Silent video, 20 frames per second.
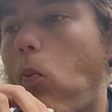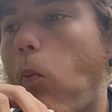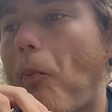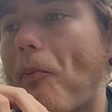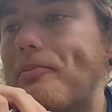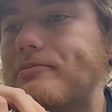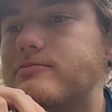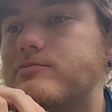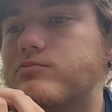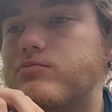
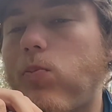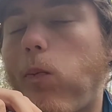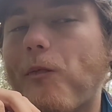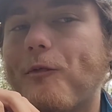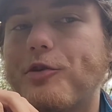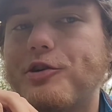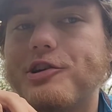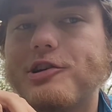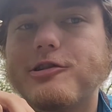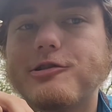
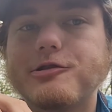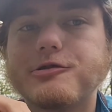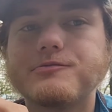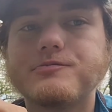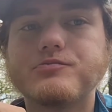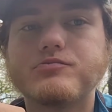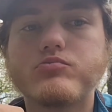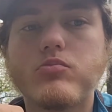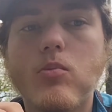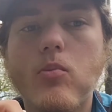For dinner,
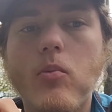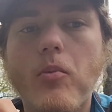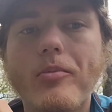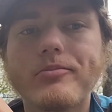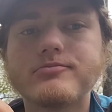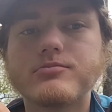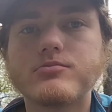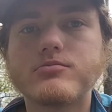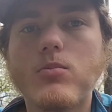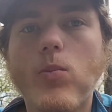
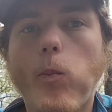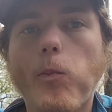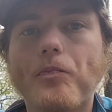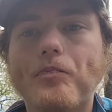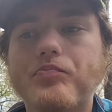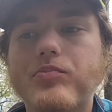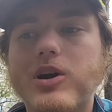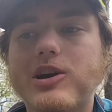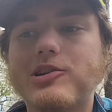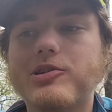
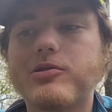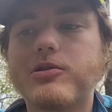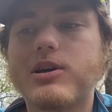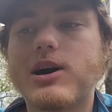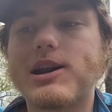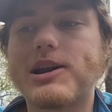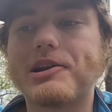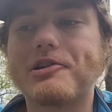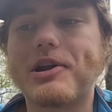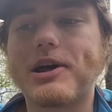I do a
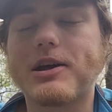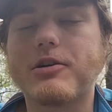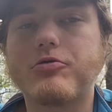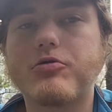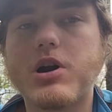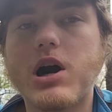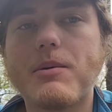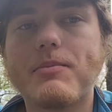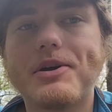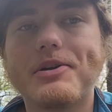lot of like
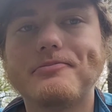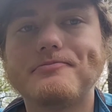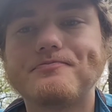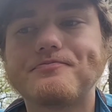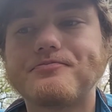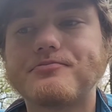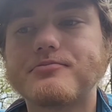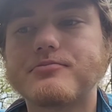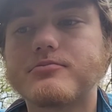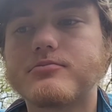ramen,
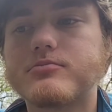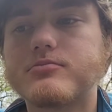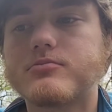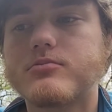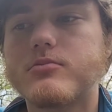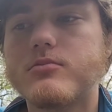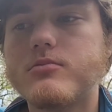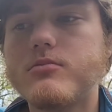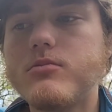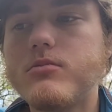
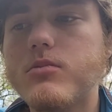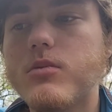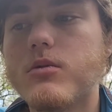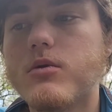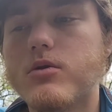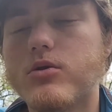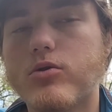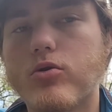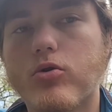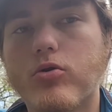
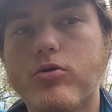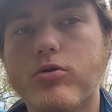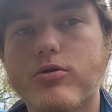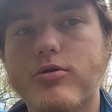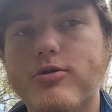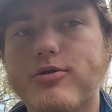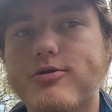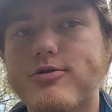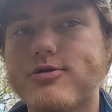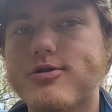
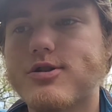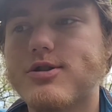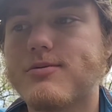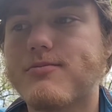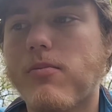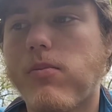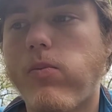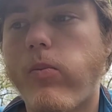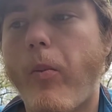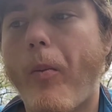or
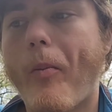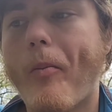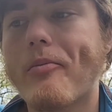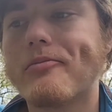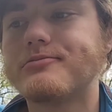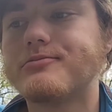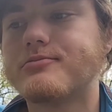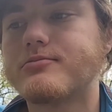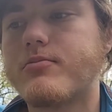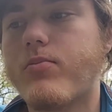
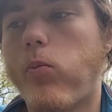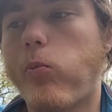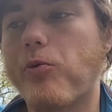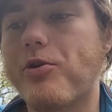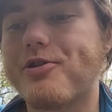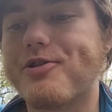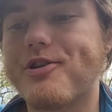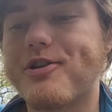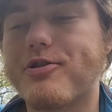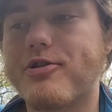
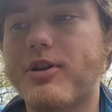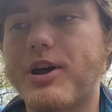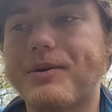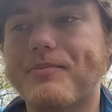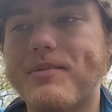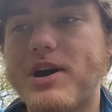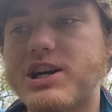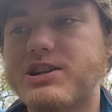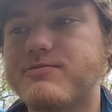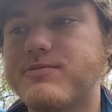with either like
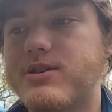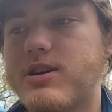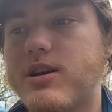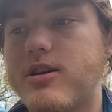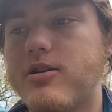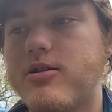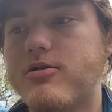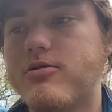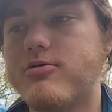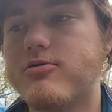mashed
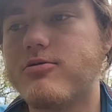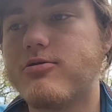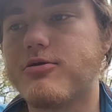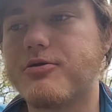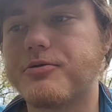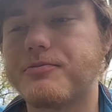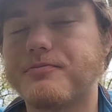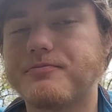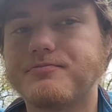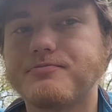potatoes
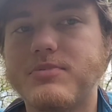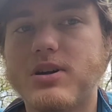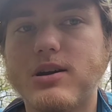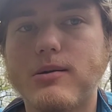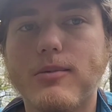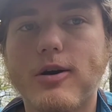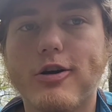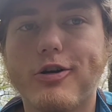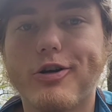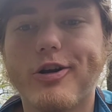or peanut
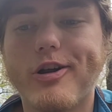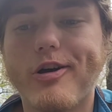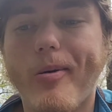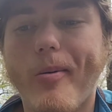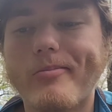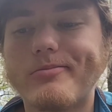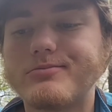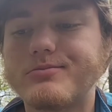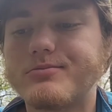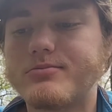butter in it.
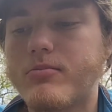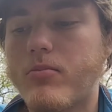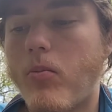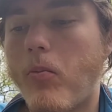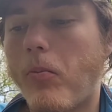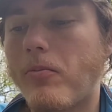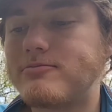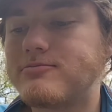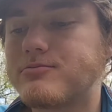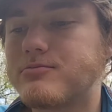
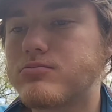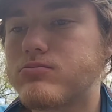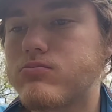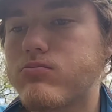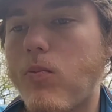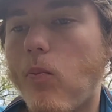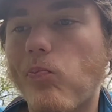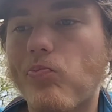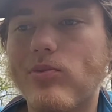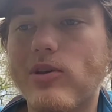
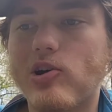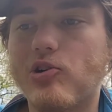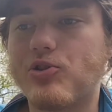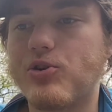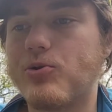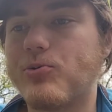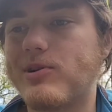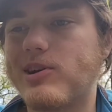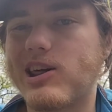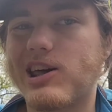And I'll
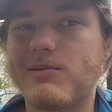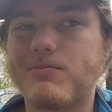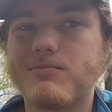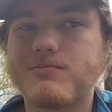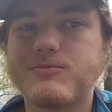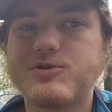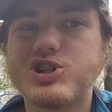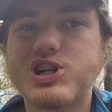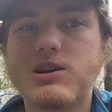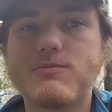throw in like
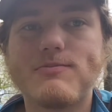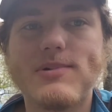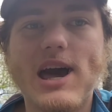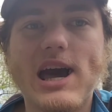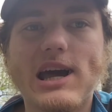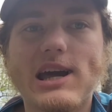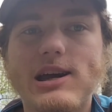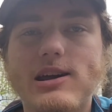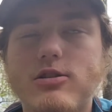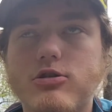chicken
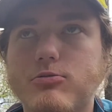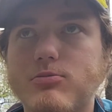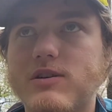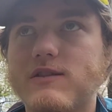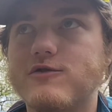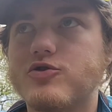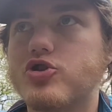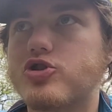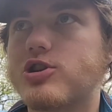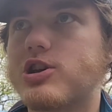packets or beef
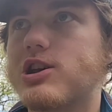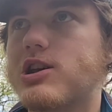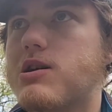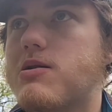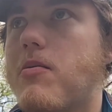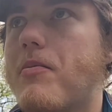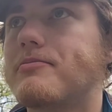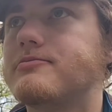jerky.